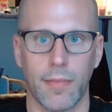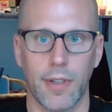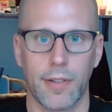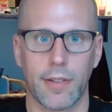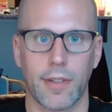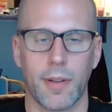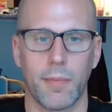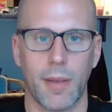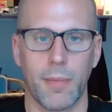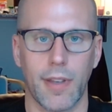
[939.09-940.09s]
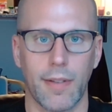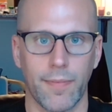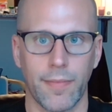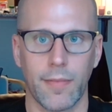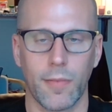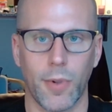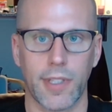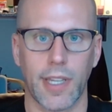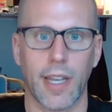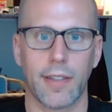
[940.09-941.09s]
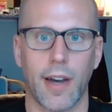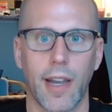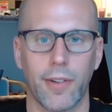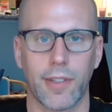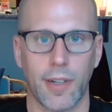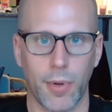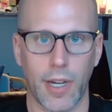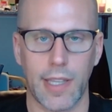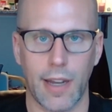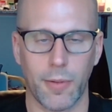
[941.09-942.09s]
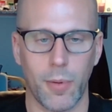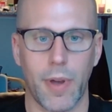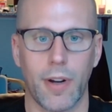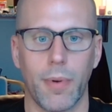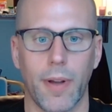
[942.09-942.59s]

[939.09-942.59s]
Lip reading: It's just going to maybe, once it gets higher, it's going to bring it down a little bit better.